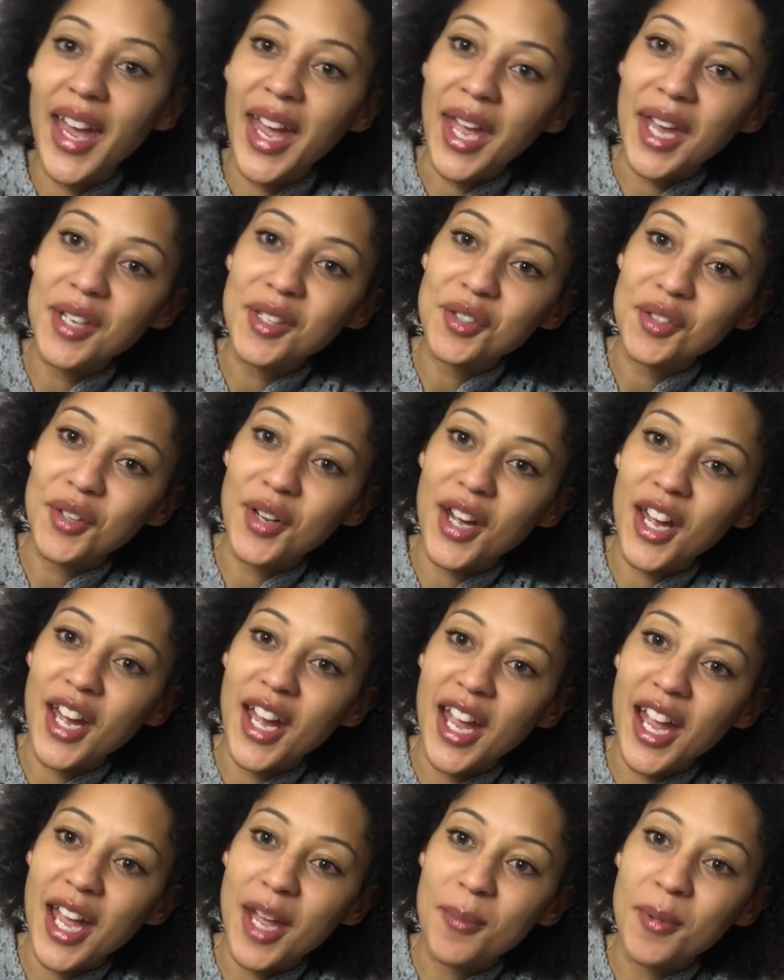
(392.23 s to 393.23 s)
Hey
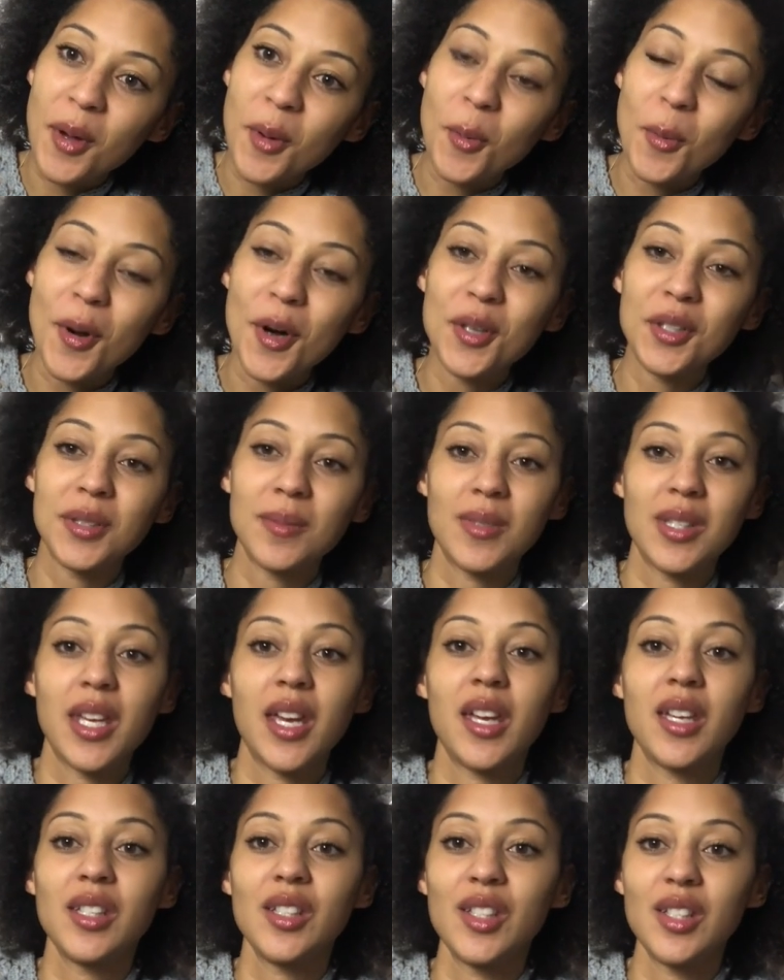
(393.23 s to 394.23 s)
Tribe, welcome to
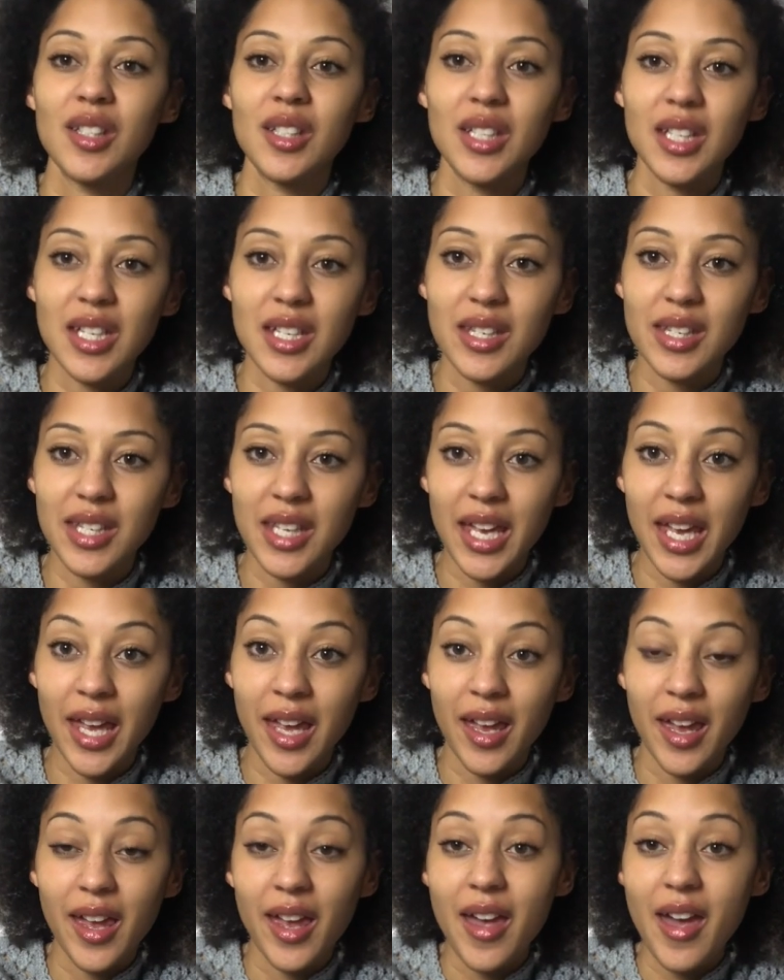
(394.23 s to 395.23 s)
HGDC,
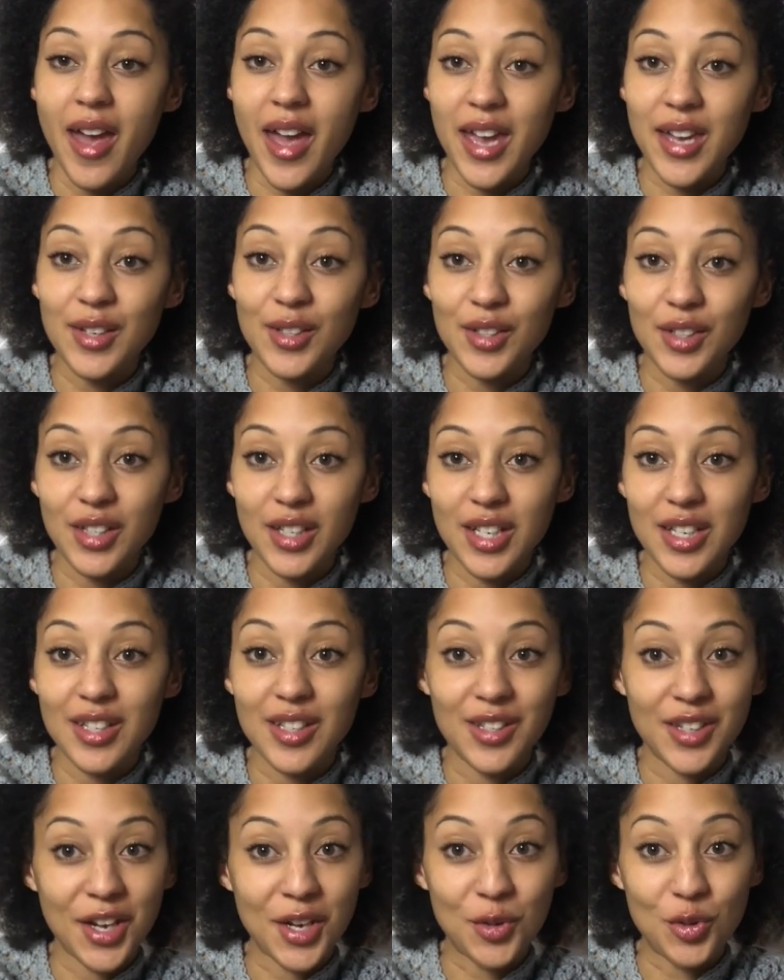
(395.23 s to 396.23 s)
HG
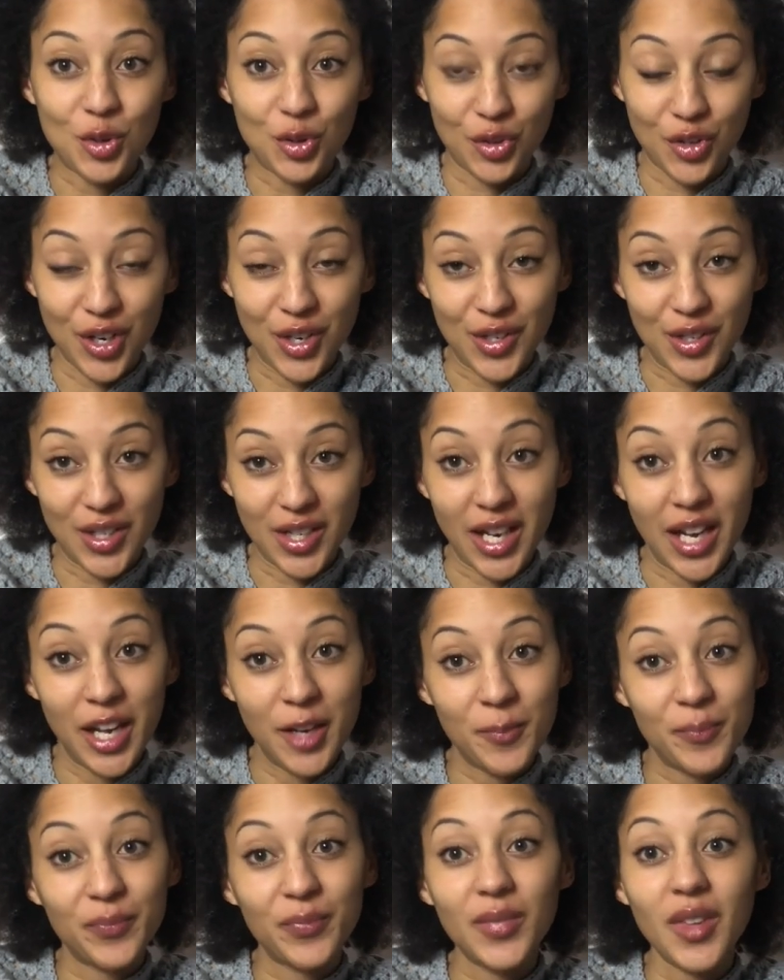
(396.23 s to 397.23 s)
Designs Crochet.
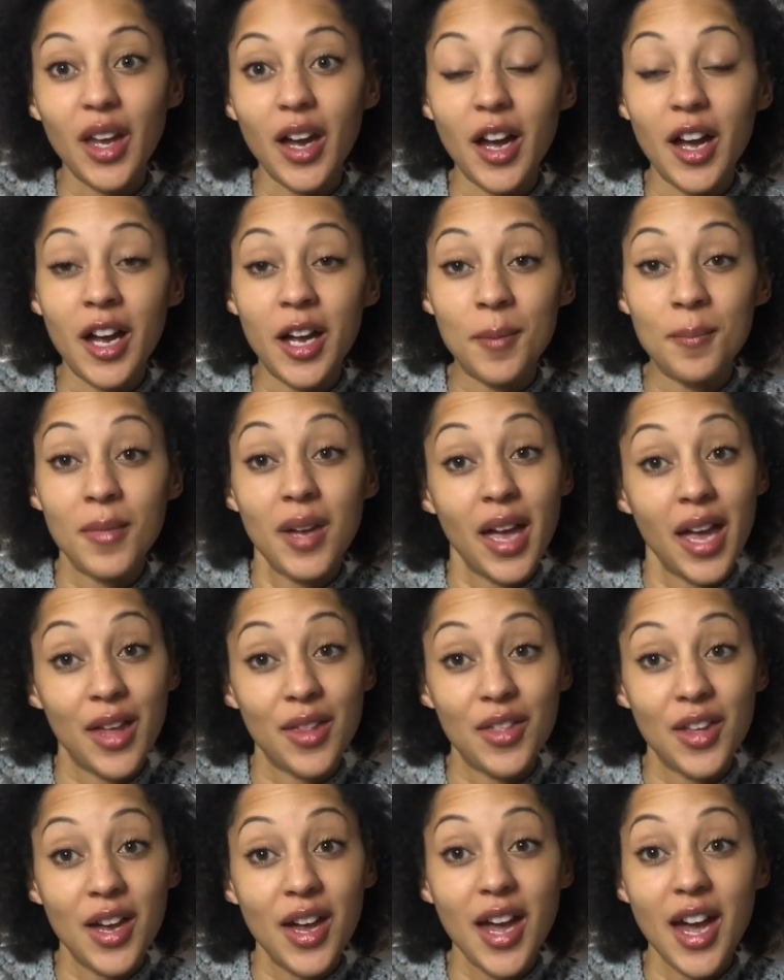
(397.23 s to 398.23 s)
I'm
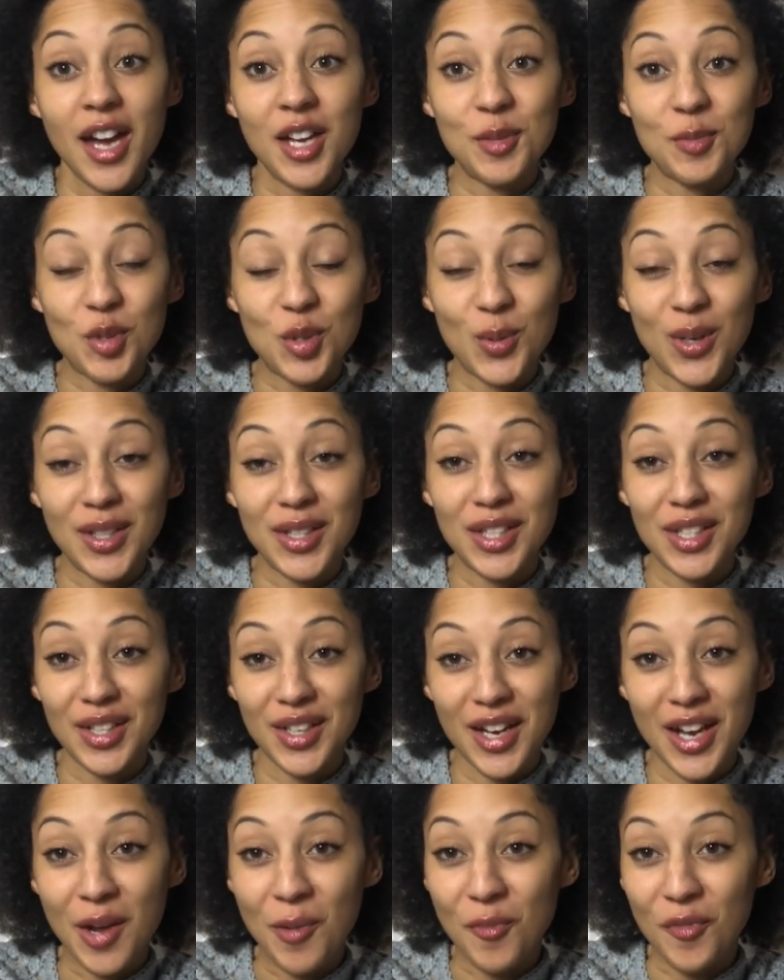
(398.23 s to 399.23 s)
Heather and I'm
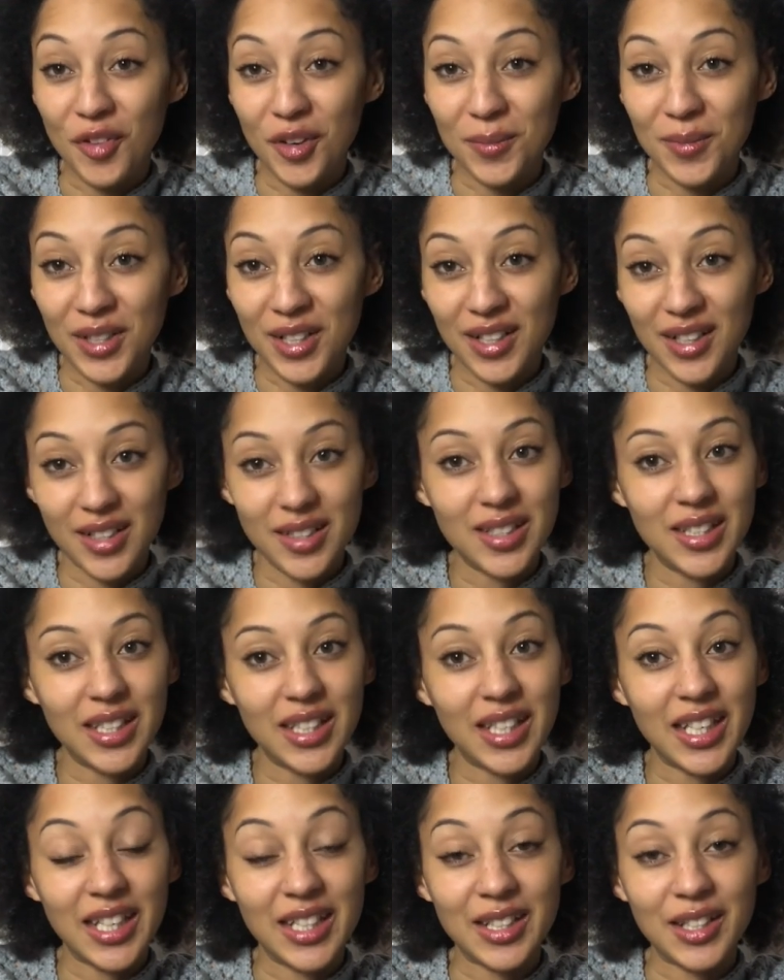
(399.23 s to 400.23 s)
29 from the United
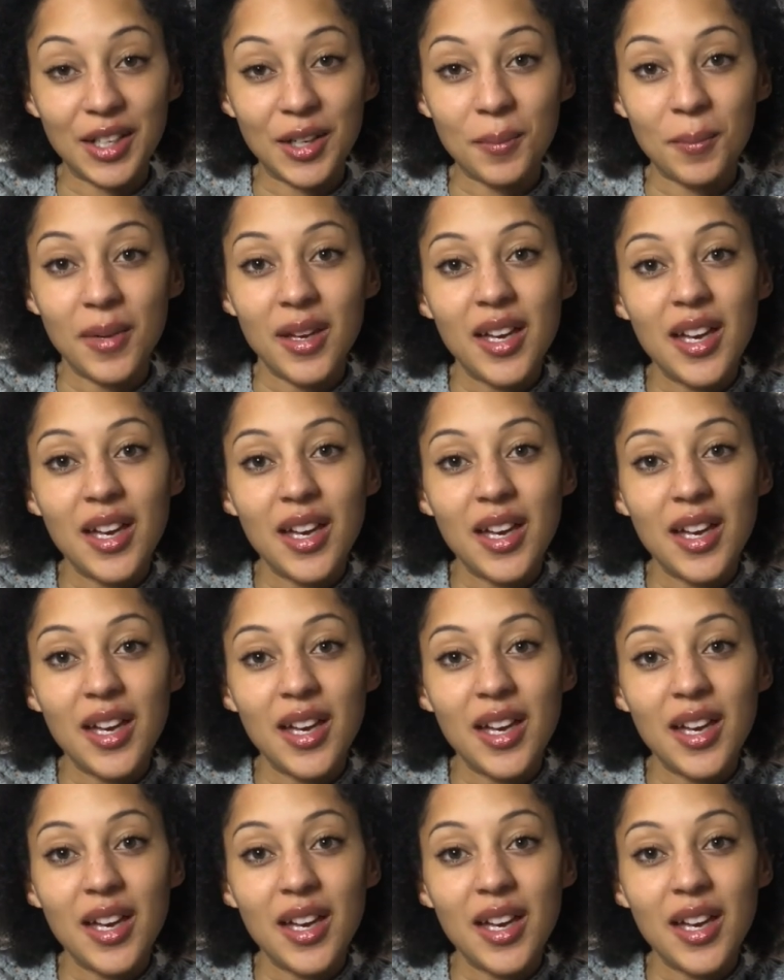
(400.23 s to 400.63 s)
Kingdom.